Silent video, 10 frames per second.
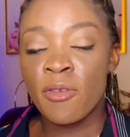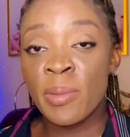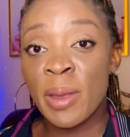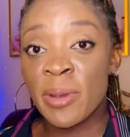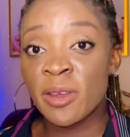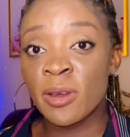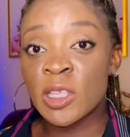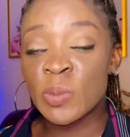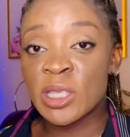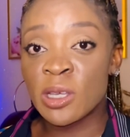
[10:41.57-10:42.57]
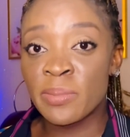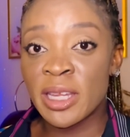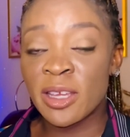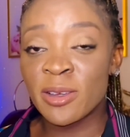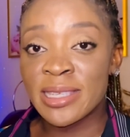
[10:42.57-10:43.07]
Remember, you're going to be
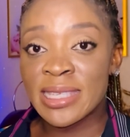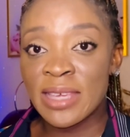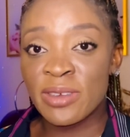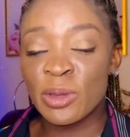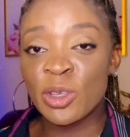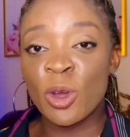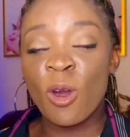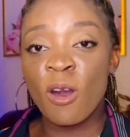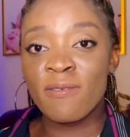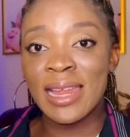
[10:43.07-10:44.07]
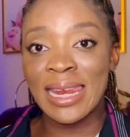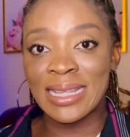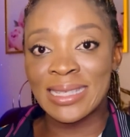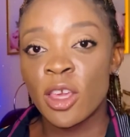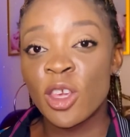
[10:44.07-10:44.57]
submitting your CV with your cover
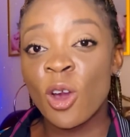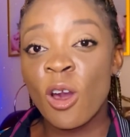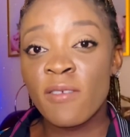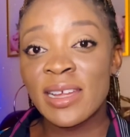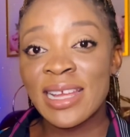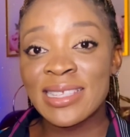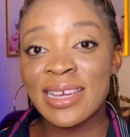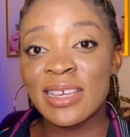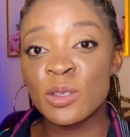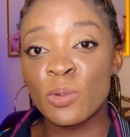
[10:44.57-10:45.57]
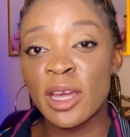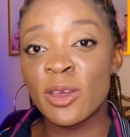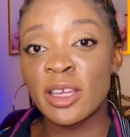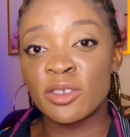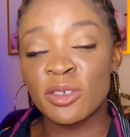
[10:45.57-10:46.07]
letter. Your cover letter is where
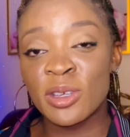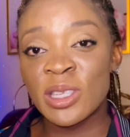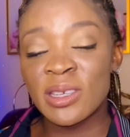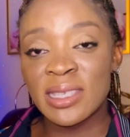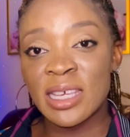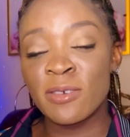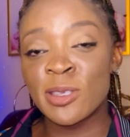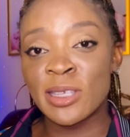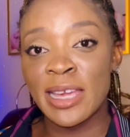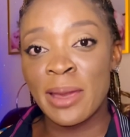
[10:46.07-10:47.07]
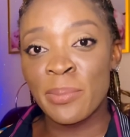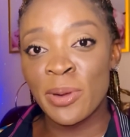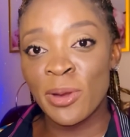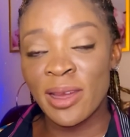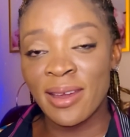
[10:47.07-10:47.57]
you introduce yourself to the
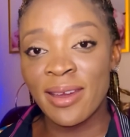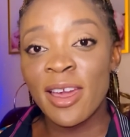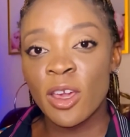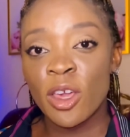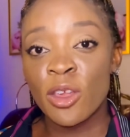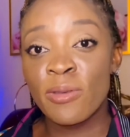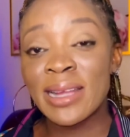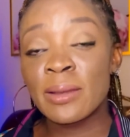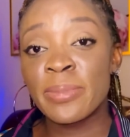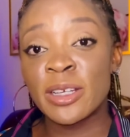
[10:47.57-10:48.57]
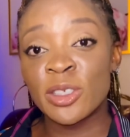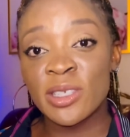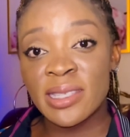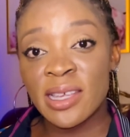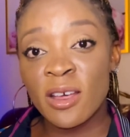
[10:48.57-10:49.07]
employer. You write about
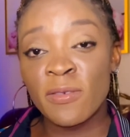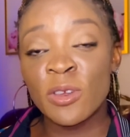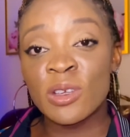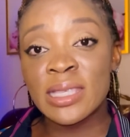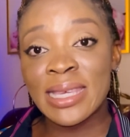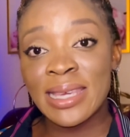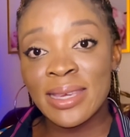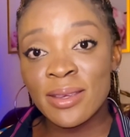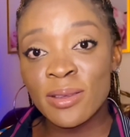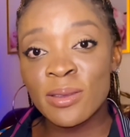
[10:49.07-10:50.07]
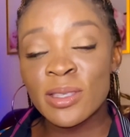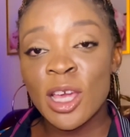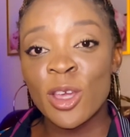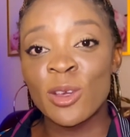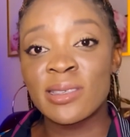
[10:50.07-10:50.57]
yourself, your skills,
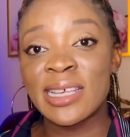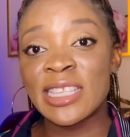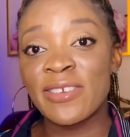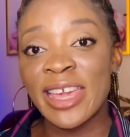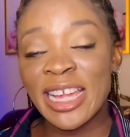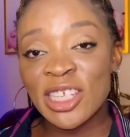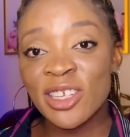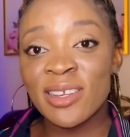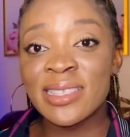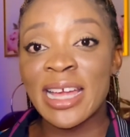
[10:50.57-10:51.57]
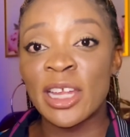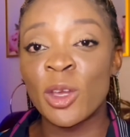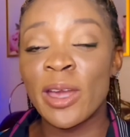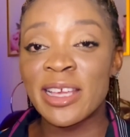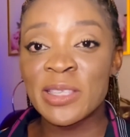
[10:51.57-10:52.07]
your certifications, and
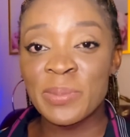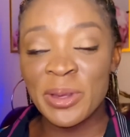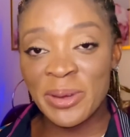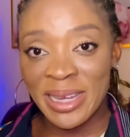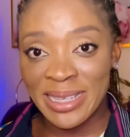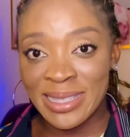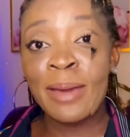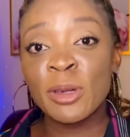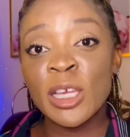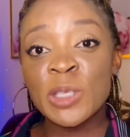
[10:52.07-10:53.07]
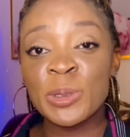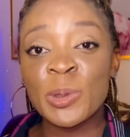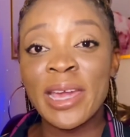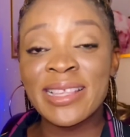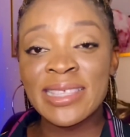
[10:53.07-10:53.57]
your experience. I'm going to be
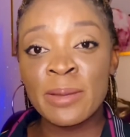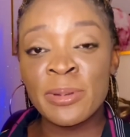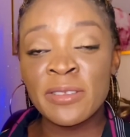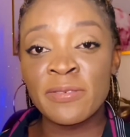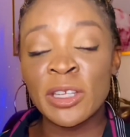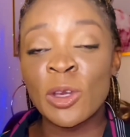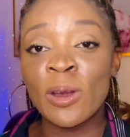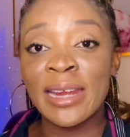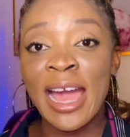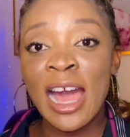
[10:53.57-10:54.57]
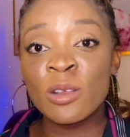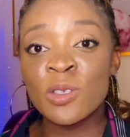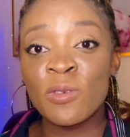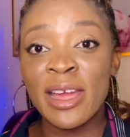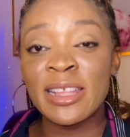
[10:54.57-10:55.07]
doing a separate video on how
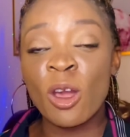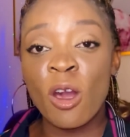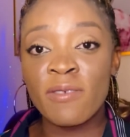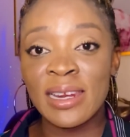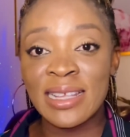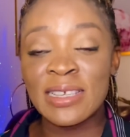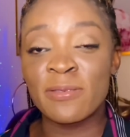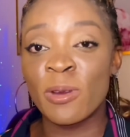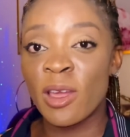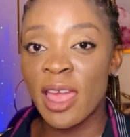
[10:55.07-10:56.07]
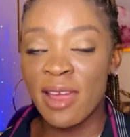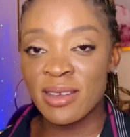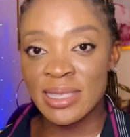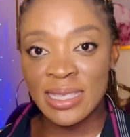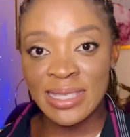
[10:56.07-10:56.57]
to write a cover letter for a care
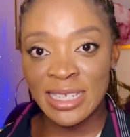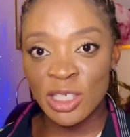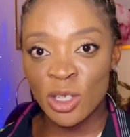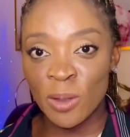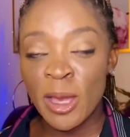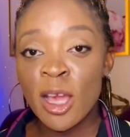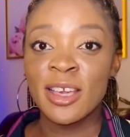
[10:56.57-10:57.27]
assistant job.